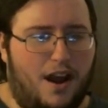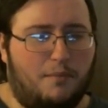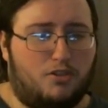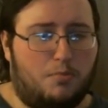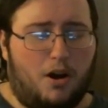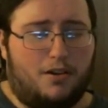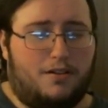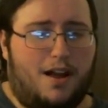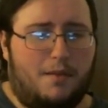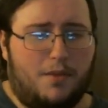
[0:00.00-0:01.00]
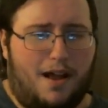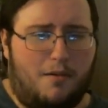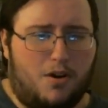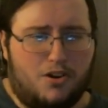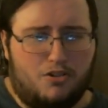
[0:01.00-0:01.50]
I'm smart. I
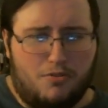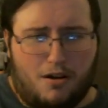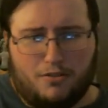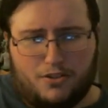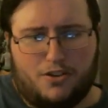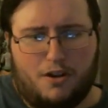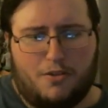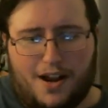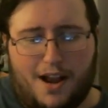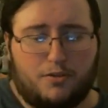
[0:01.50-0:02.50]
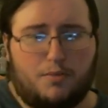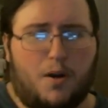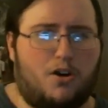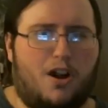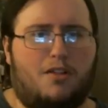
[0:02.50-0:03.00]
want you all to know that I'm
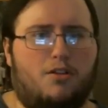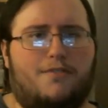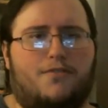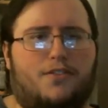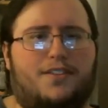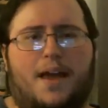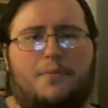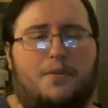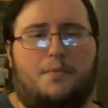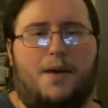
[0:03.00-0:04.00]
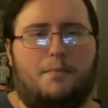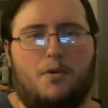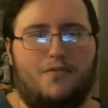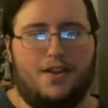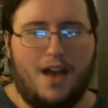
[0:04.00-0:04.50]
smart and I look for depth in my
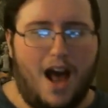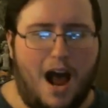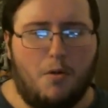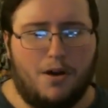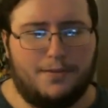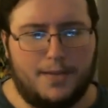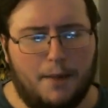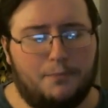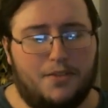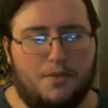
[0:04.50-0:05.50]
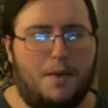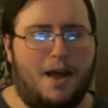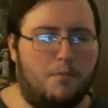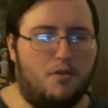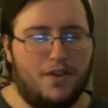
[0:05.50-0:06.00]
movie. I want depth in
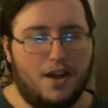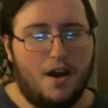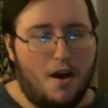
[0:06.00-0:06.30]
my movie.